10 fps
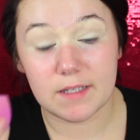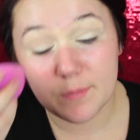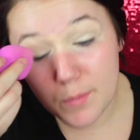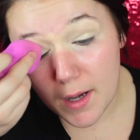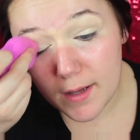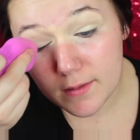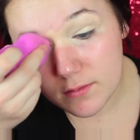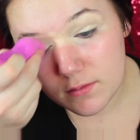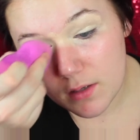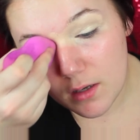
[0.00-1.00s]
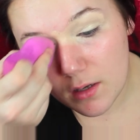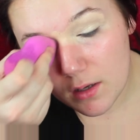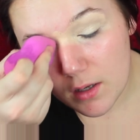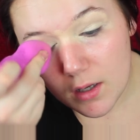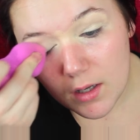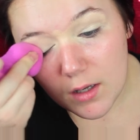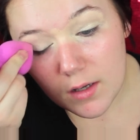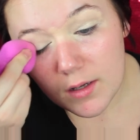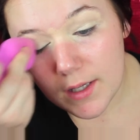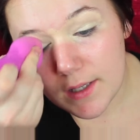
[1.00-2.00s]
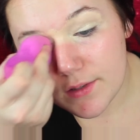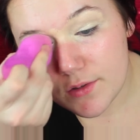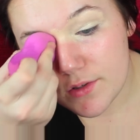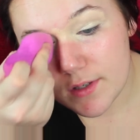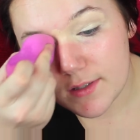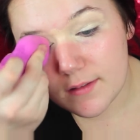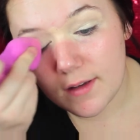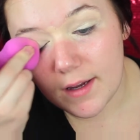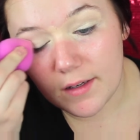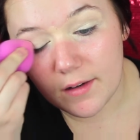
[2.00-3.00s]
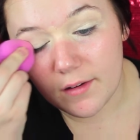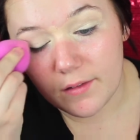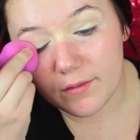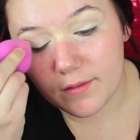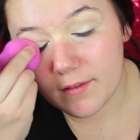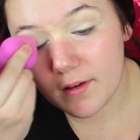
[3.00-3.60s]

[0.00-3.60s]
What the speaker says: sponge, and just kind of